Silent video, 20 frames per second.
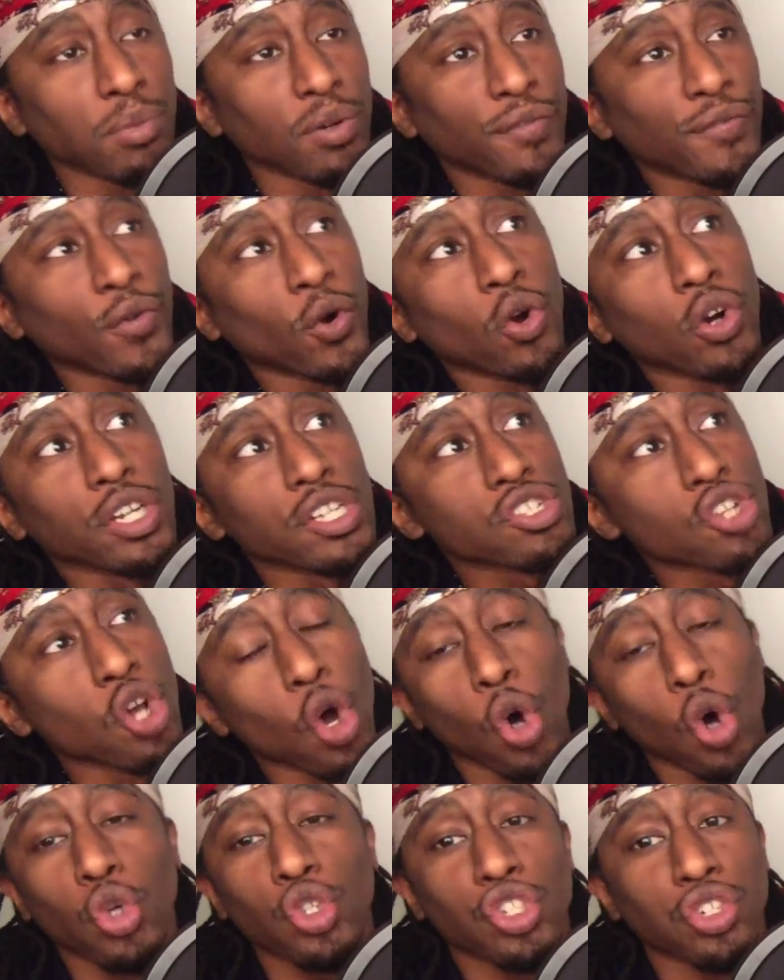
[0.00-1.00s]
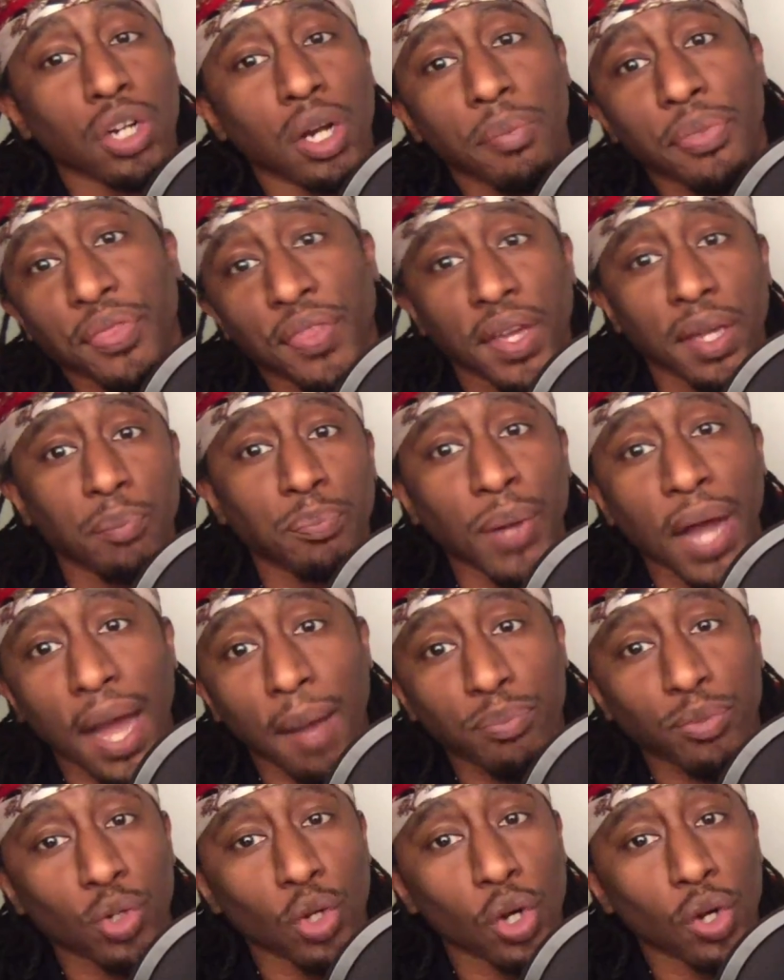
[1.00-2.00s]
Before this whole Trump thing
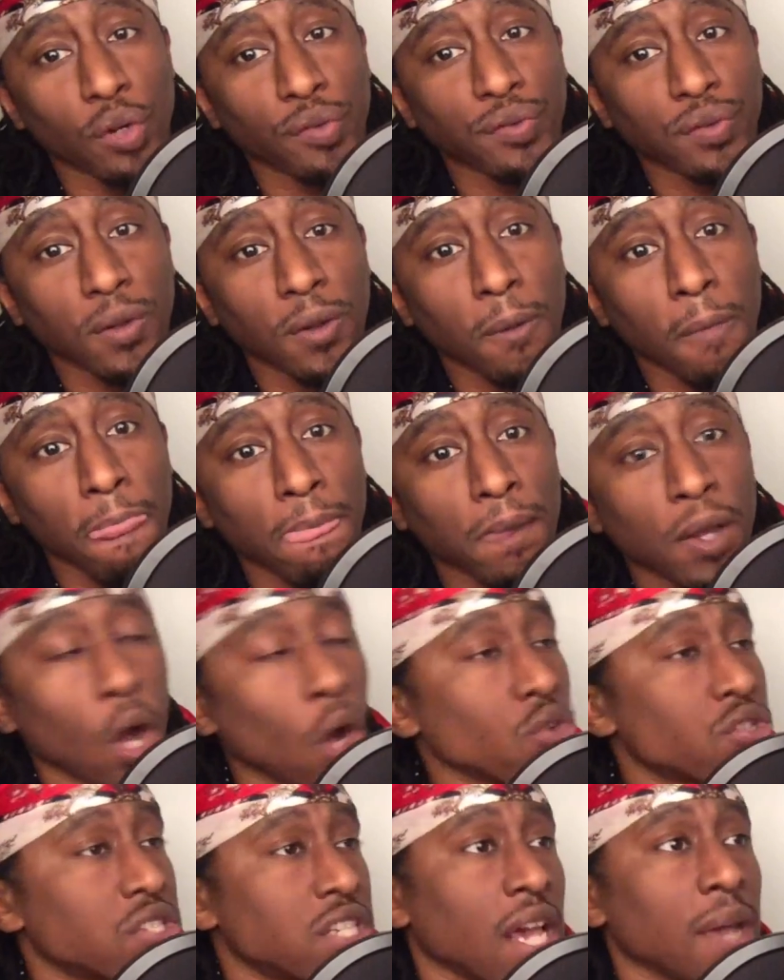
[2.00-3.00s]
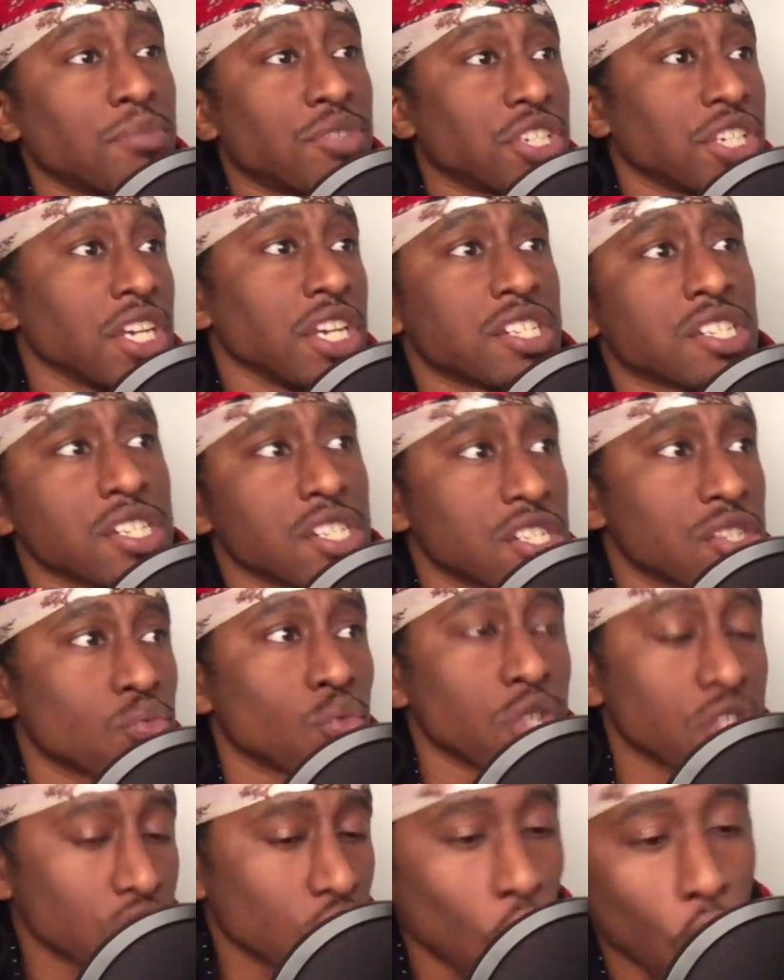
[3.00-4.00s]
popped off, Hotep Jesus
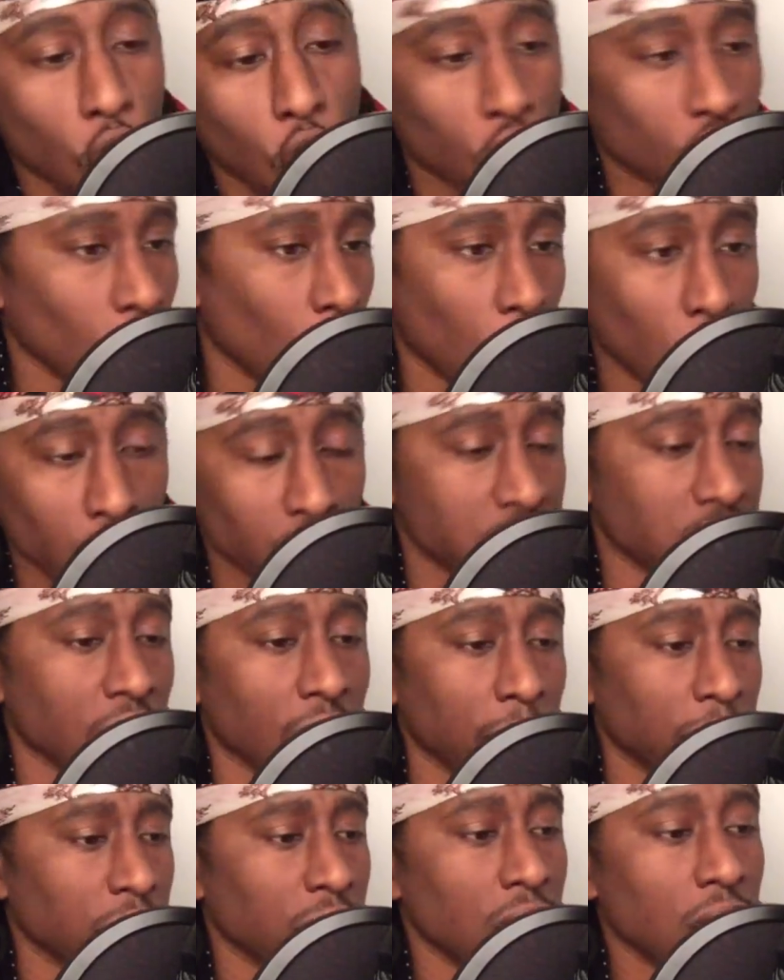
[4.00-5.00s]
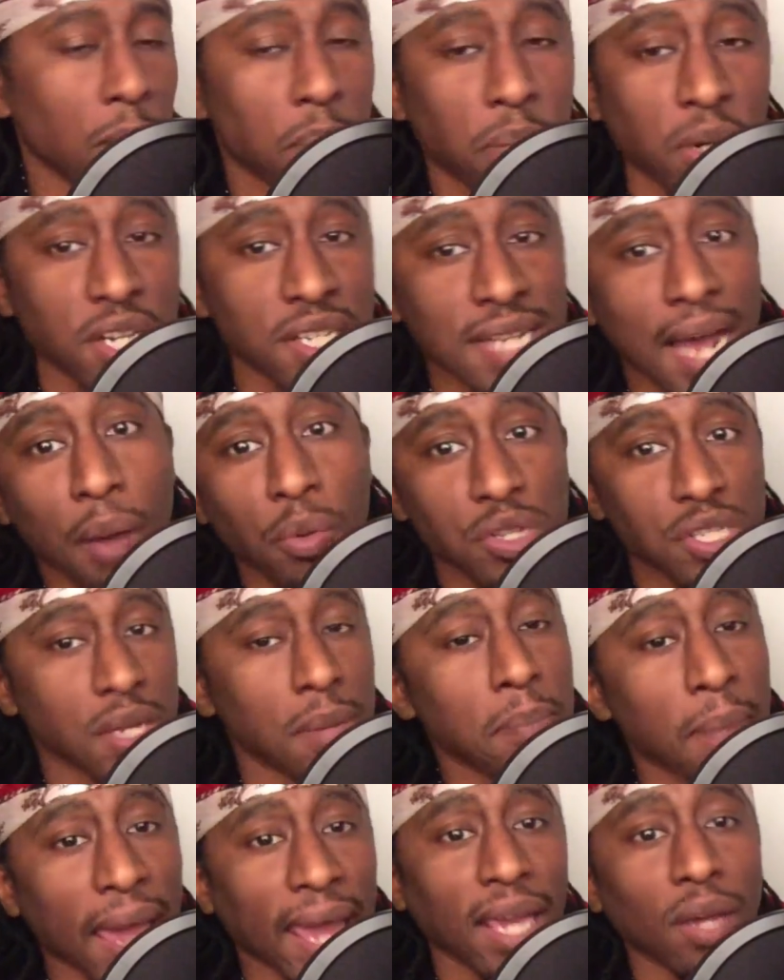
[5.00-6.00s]
was called Hotep because I was
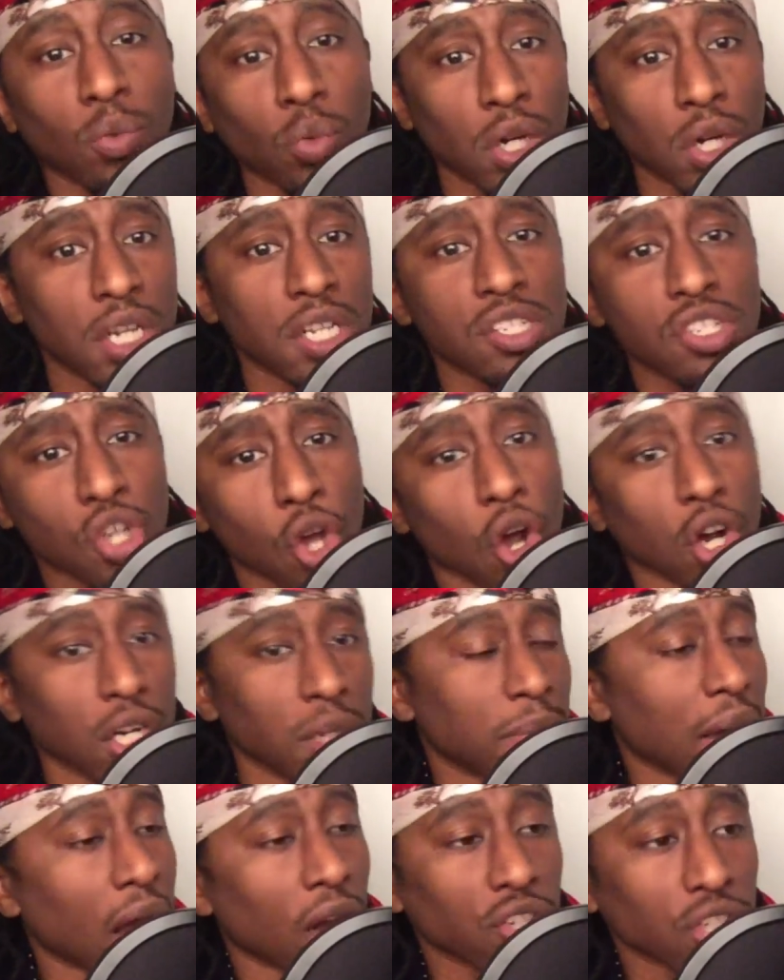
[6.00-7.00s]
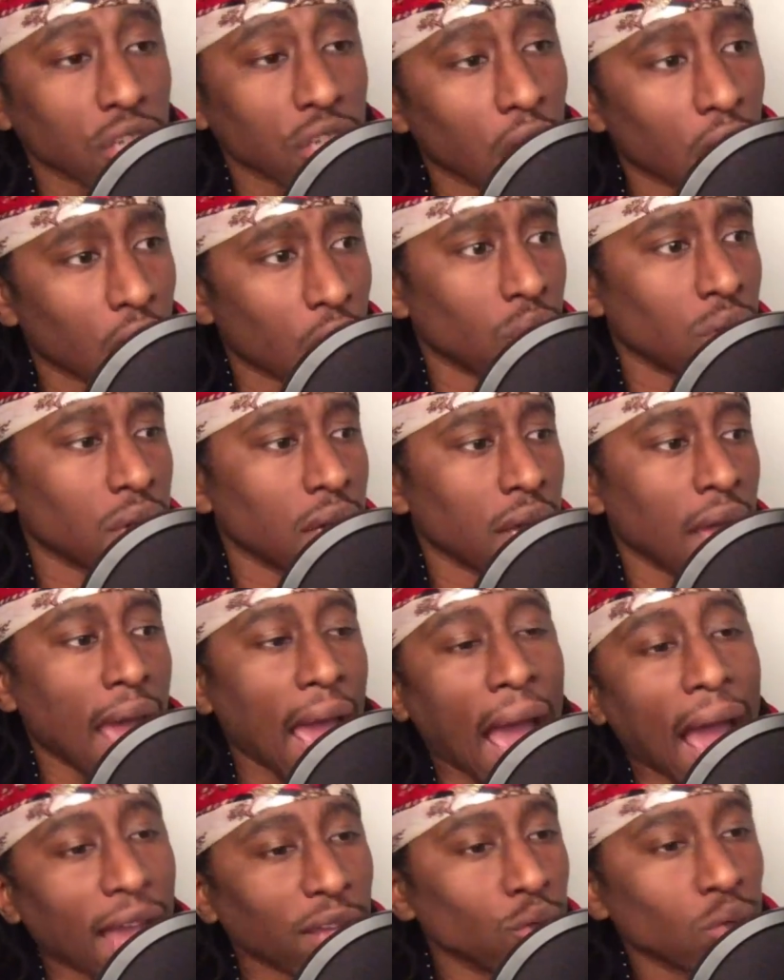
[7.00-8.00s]
the main one talking about, yo,
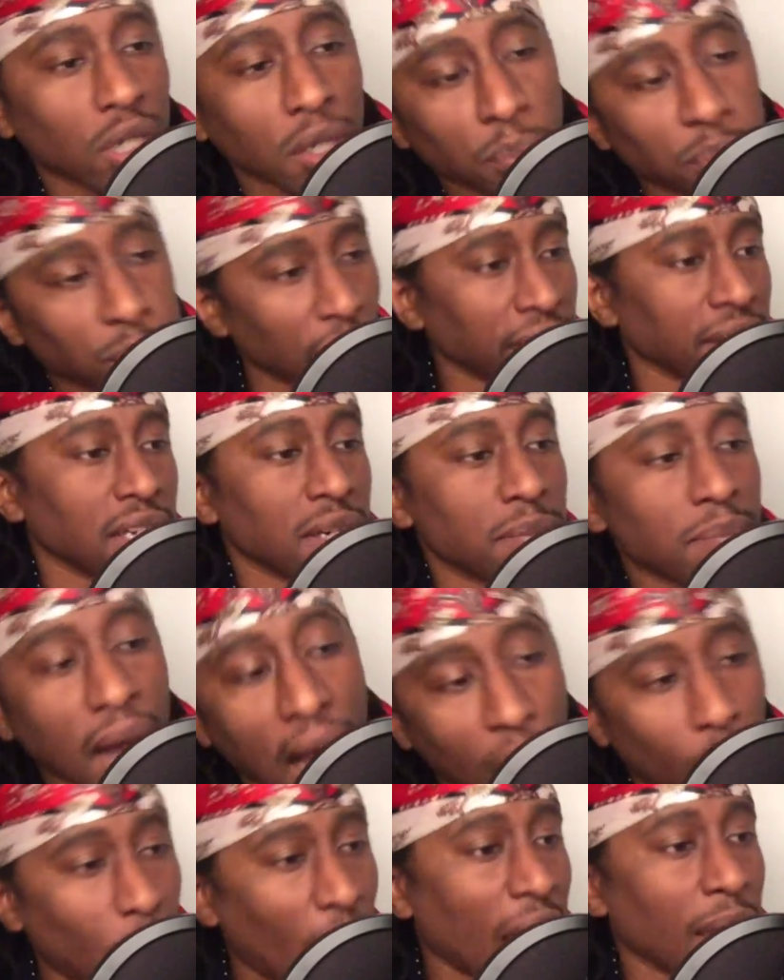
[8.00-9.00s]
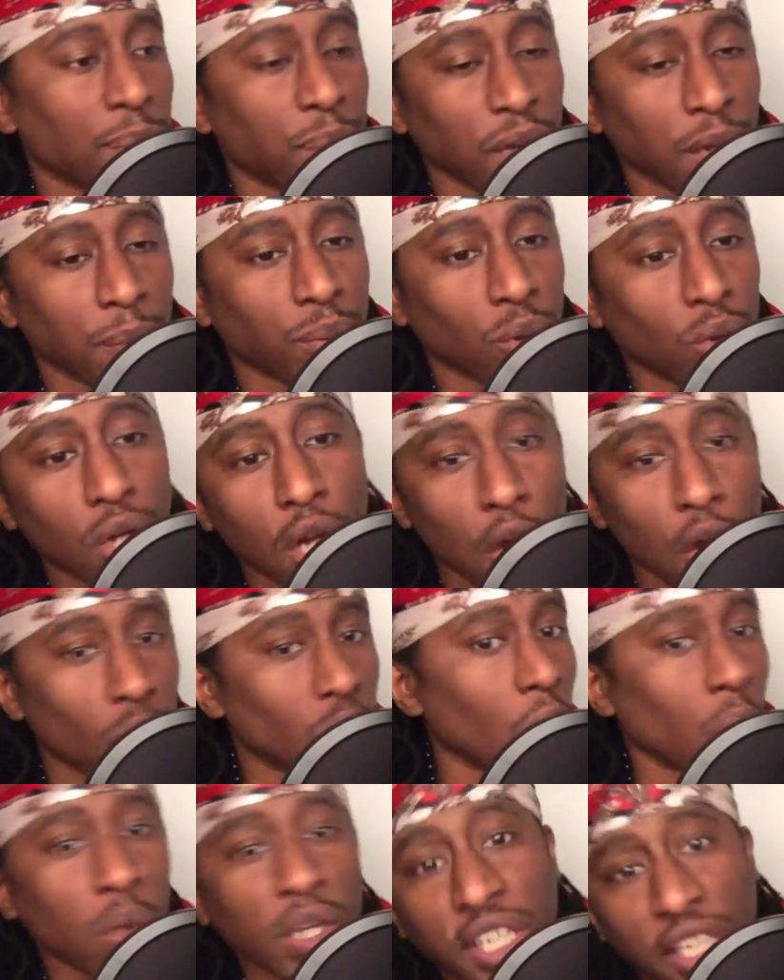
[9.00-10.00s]
how you complaining about white people
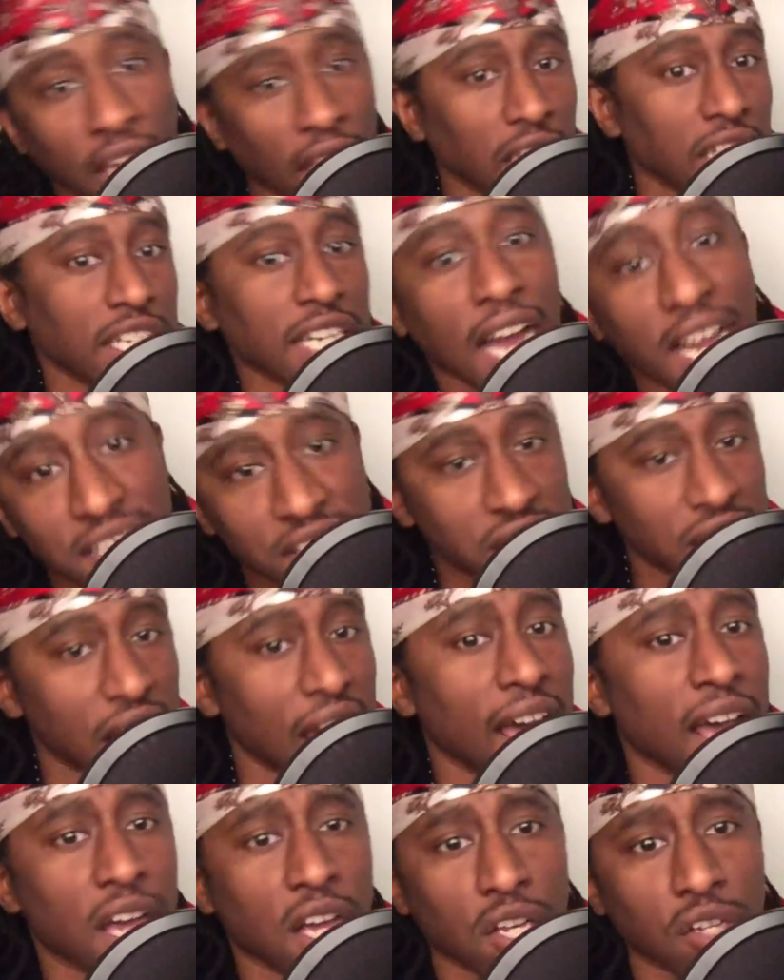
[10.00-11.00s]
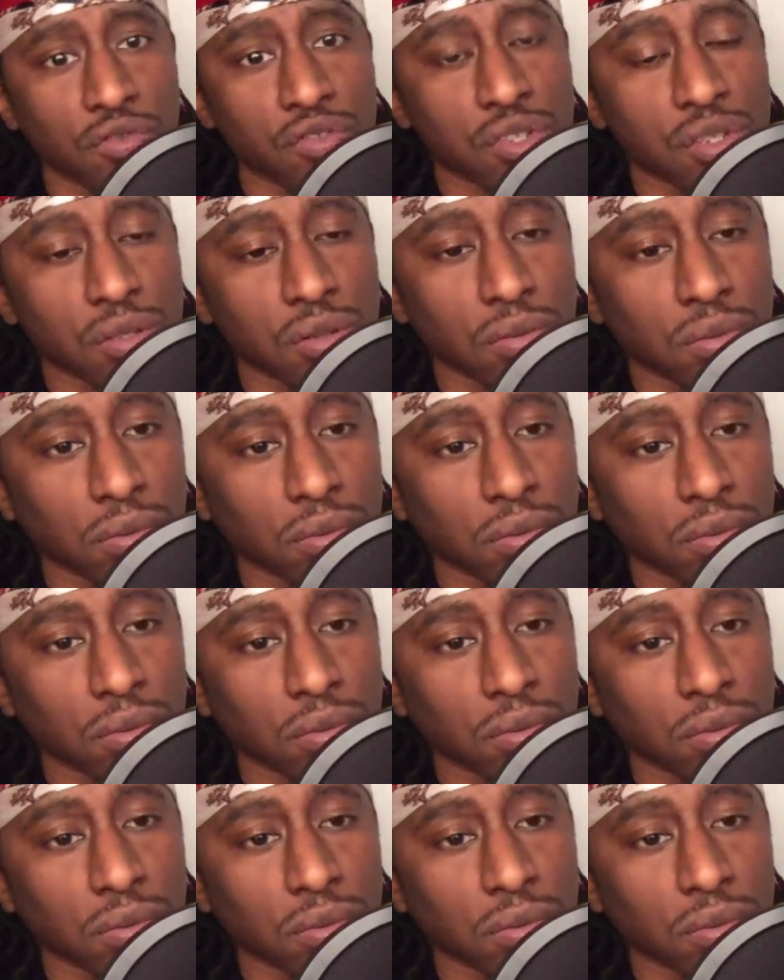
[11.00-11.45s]
when we killing ourselves?